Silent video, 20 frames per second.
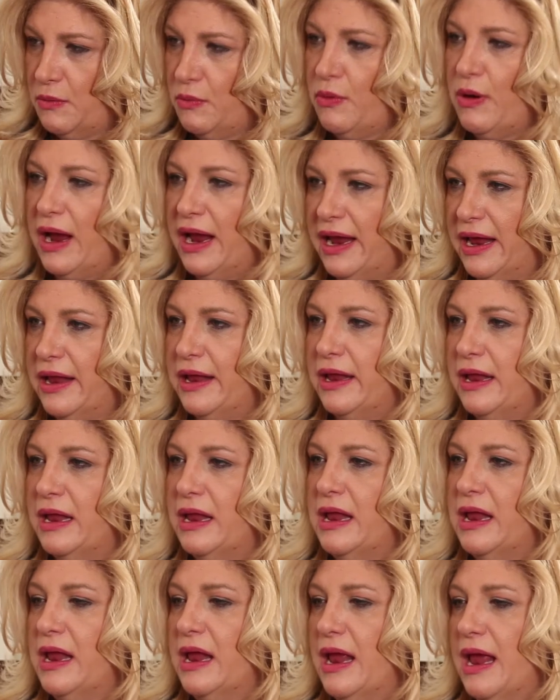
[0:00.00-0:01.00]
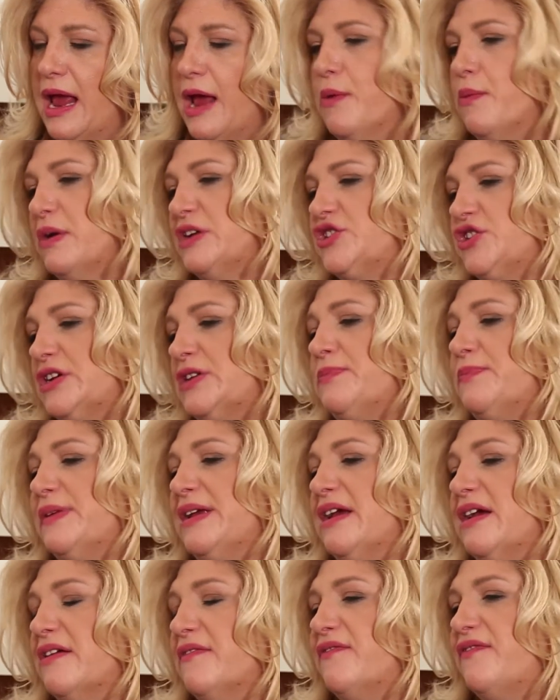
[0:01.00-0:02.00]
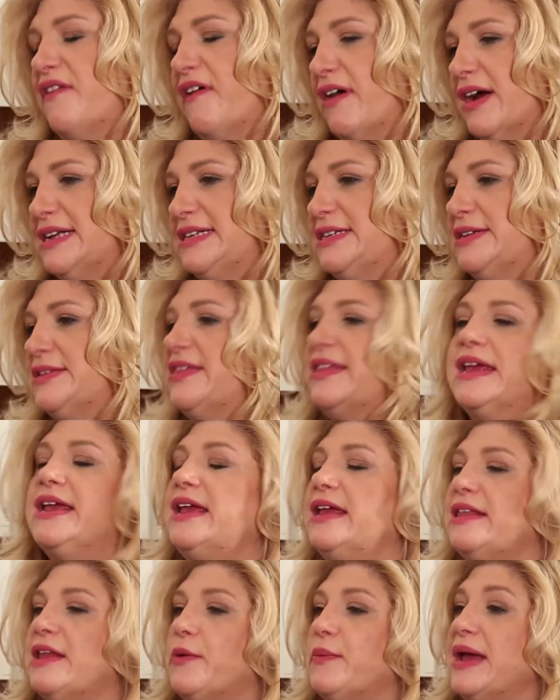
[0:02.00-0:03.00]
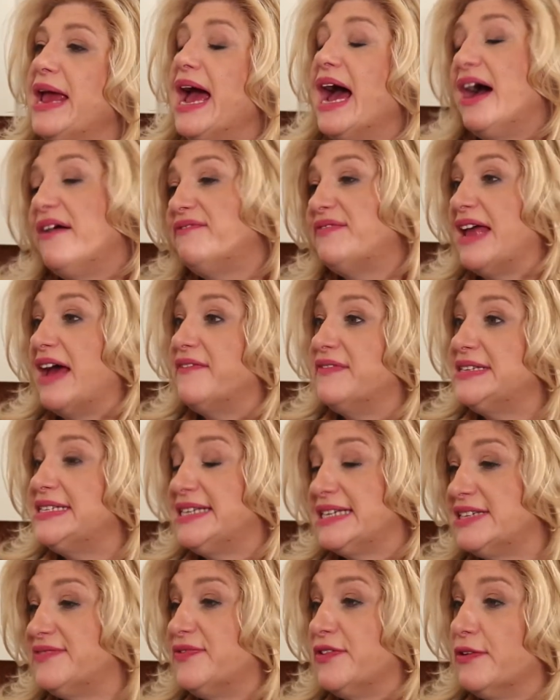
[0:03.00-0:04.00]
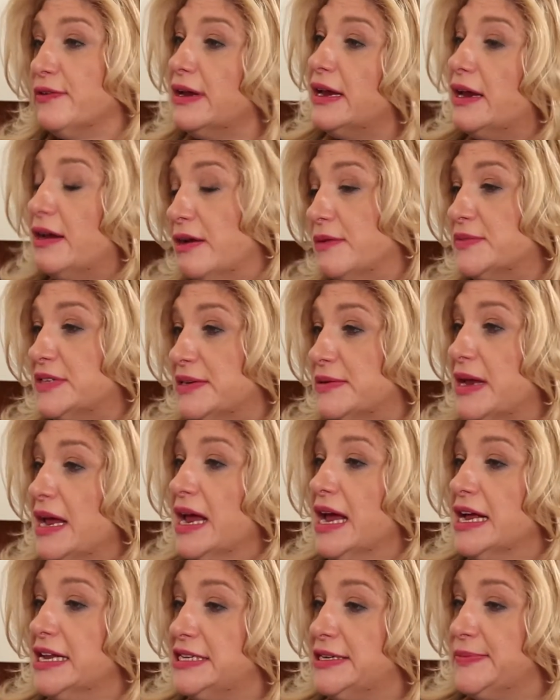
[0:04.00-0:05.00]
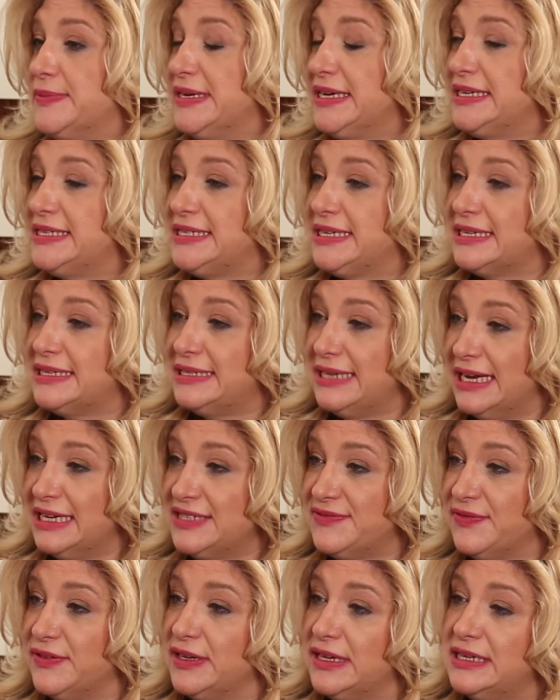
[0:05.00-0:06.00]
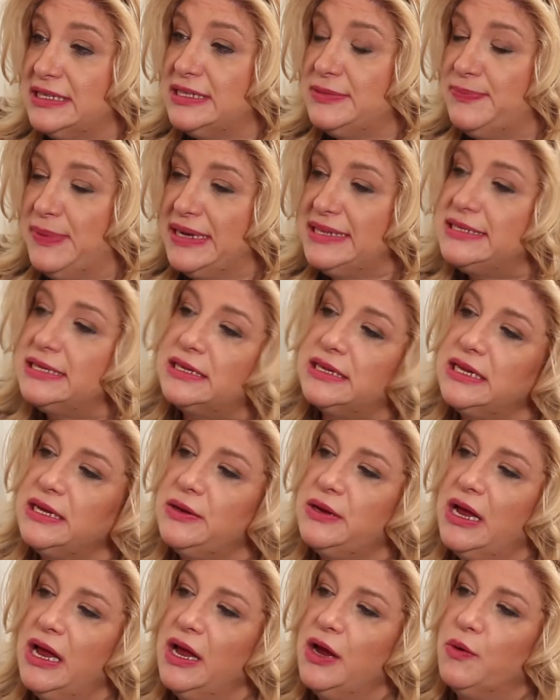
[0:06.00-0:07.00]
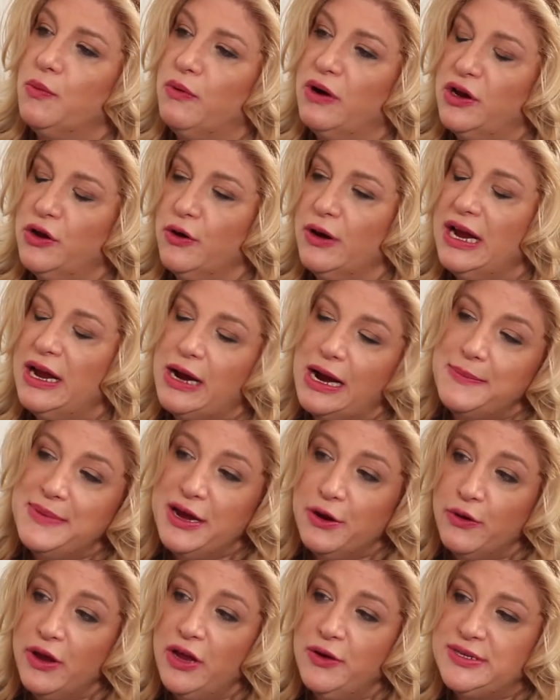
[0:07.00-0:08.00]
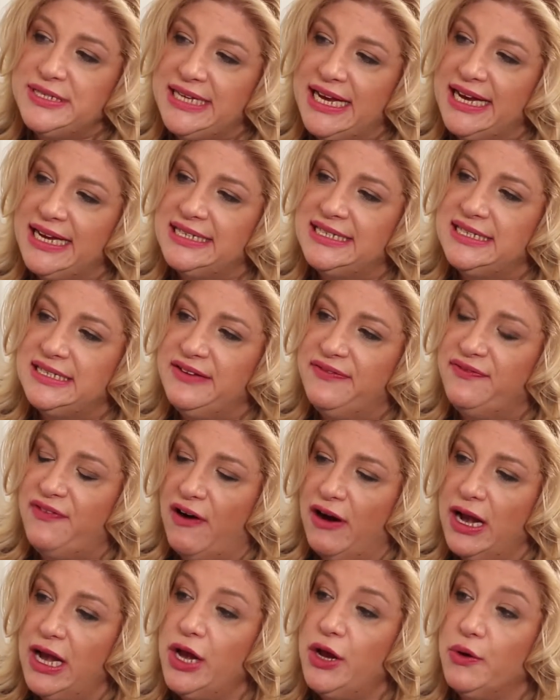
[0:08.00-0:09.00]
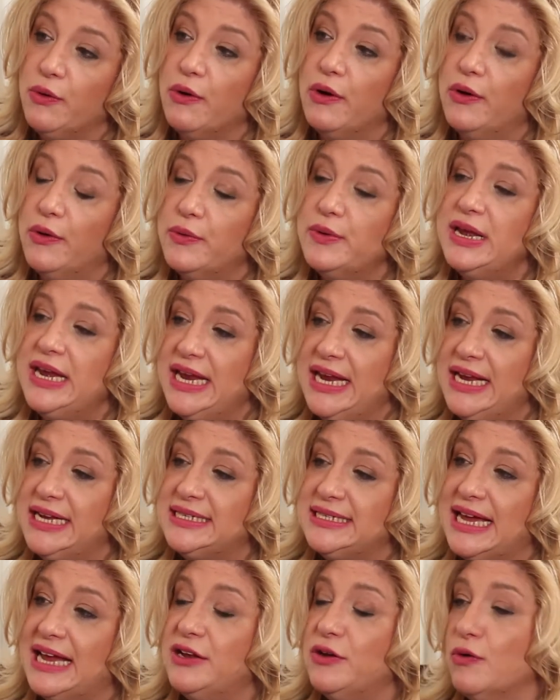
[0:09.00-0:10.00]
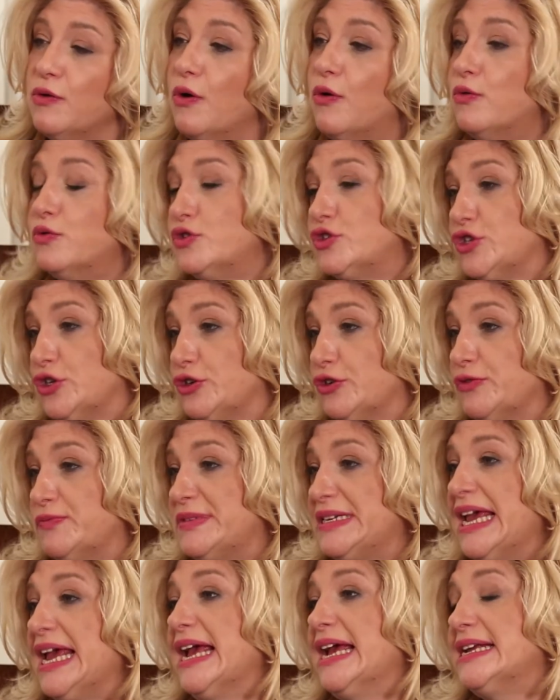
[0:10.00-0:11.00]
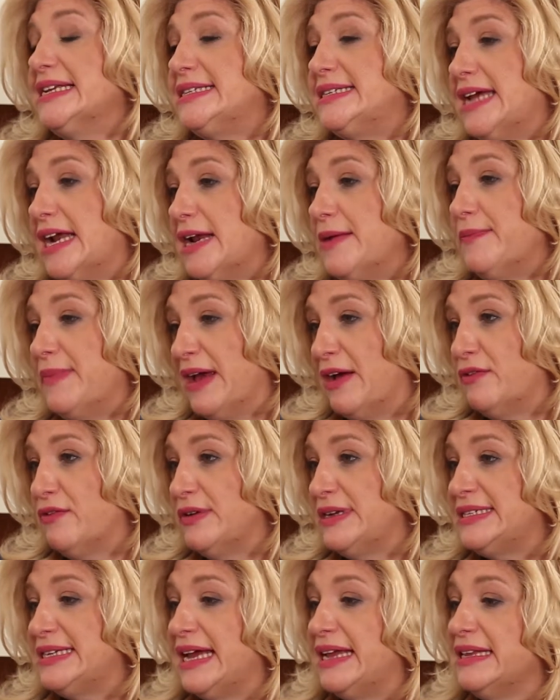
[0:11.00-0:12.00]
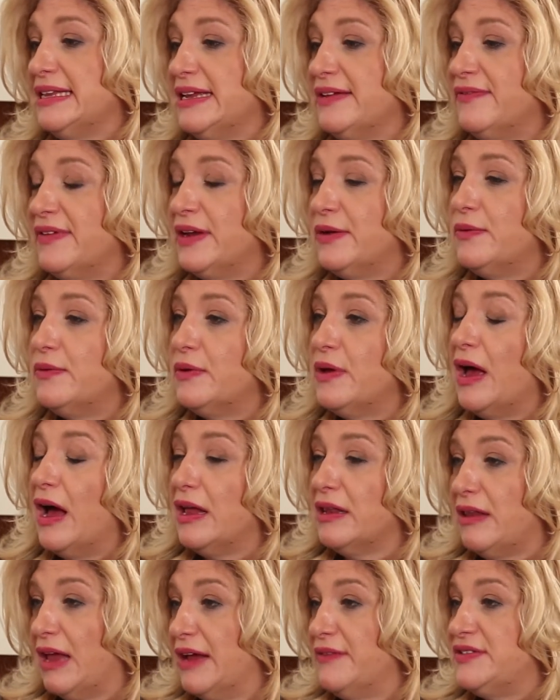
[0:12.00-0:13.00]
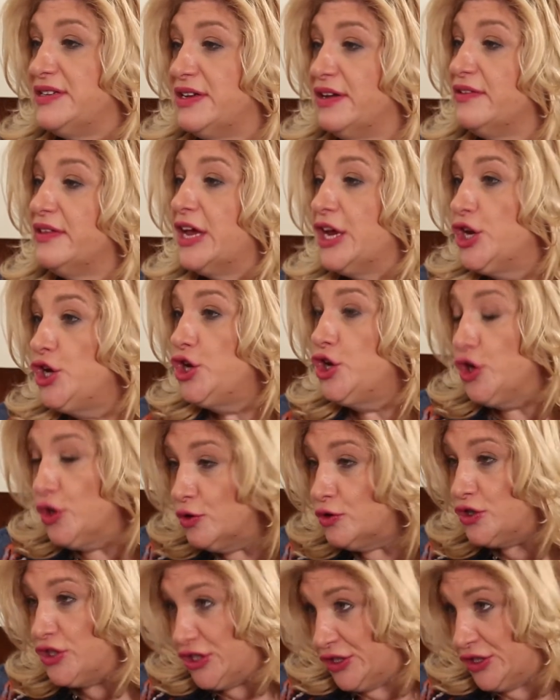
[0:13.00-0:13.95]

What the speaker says: Right. And we shouldn't be confined to thinking that we have to have a six-figure income to be successful. It's basically what I'm hearing you say, it's defining your own needs and your own terms, setting boundaries and living a lifestyle that you